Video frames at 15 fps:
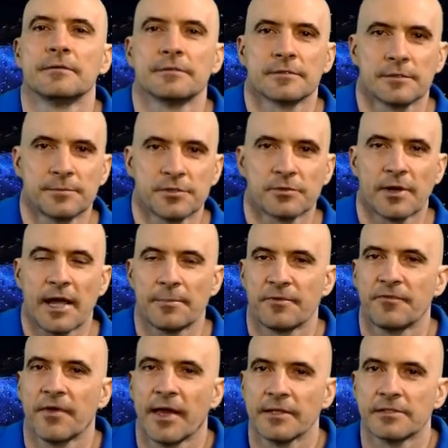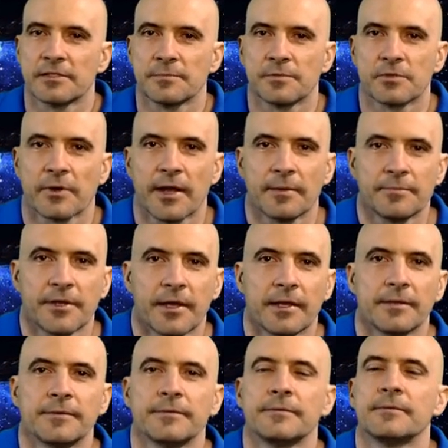Subscribe if you hadn't subscribed
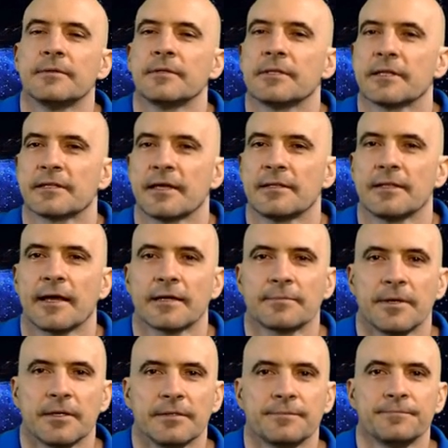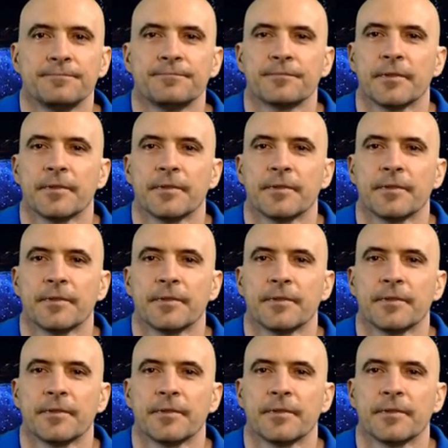yet. Click that like button.